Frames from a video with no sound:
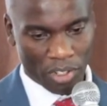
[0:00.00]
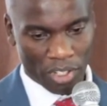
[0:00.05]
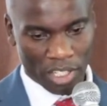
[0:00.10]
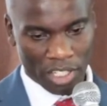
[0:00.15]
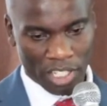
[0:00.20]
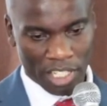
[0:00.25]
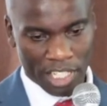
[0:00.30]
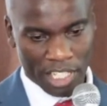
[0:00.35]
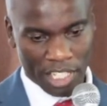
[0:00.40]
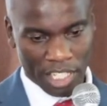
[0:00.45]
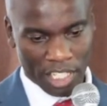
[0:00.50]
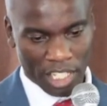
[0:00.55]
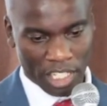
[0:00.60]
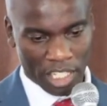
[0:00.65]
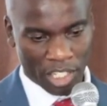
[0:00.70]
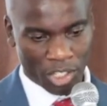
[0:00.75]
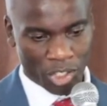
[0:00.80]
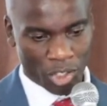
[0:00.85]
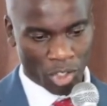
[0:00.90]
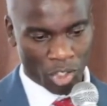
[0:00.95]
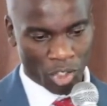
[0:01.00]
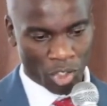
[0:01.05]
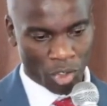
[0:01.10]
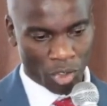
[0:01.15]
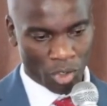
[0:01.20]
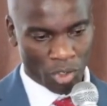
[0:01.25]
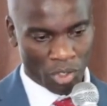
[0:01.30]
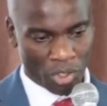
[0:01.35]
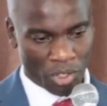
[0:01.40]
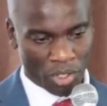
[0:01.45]
these charts that I've shown
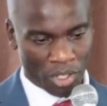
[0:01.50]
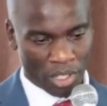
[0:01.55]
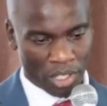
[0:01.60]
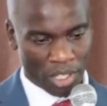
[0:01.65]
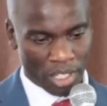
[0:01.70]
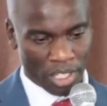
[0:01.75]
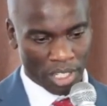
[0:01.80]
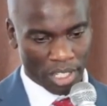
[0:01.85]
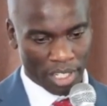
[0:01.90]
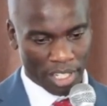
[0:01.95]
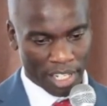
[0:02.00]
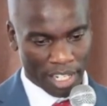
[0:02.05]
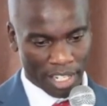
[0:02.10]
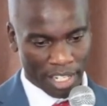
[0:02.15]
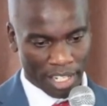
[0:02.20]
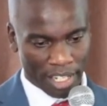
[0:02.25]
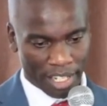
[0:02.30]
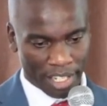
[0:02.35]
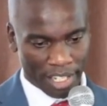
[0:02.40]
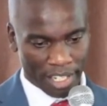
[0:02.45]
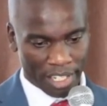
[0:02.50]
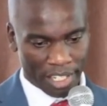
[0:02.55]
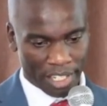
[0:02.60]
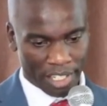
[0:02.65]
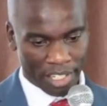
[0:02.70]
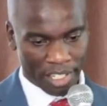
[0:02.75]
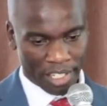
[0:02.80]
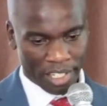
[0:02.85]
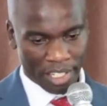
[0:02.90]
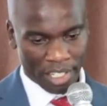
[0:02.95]
you, then
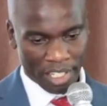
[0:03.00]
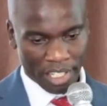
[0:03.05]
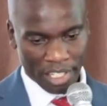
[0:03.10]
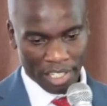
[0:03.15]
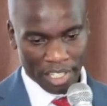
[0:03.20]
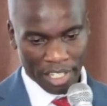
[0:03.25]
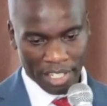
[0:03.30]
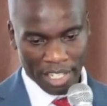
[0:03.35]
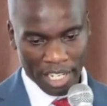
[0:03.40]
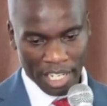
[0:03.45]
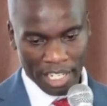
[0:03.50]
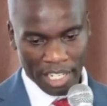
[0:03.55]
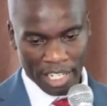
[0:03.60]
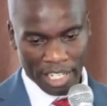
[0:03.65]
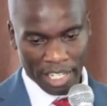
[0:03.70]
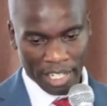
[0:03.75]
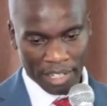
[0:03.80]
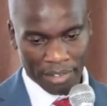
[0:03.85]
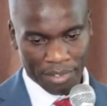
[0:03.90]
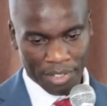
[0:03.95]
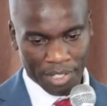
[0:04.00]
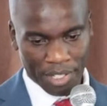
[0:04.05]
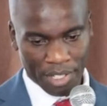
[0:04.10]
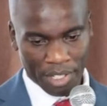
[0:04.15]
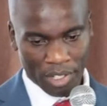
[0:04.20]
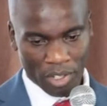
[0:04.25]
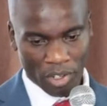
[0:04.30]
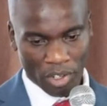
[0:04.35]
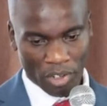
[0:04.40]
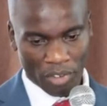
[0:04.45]
the daily graphs
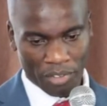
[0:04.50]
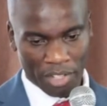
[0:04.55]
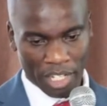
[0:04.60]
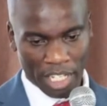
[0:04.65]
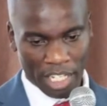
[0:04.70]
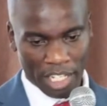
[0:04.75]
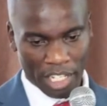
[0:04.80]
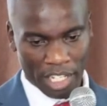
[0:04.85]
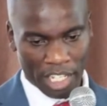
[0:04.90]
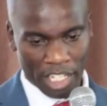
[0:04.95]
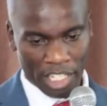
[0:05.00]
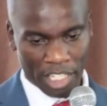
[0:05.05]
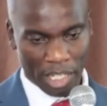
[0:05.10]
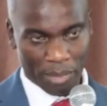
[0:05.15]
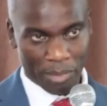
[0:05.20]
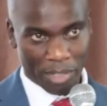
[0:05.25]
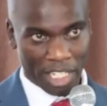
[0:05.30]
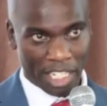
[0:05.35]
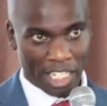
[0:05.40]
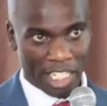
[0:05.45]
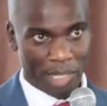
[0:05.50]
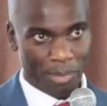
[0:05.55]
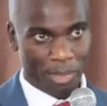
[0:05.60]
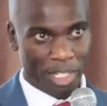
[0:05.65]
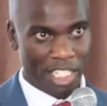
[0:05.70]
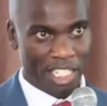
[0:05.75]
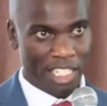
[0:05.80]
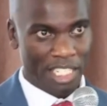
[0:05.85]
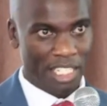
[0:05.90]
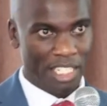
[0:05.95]
of the incomes and
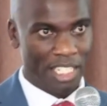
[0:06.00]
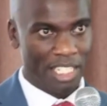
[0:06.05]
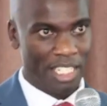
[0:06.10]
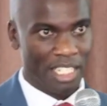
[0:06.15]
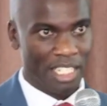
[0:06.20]
expenses.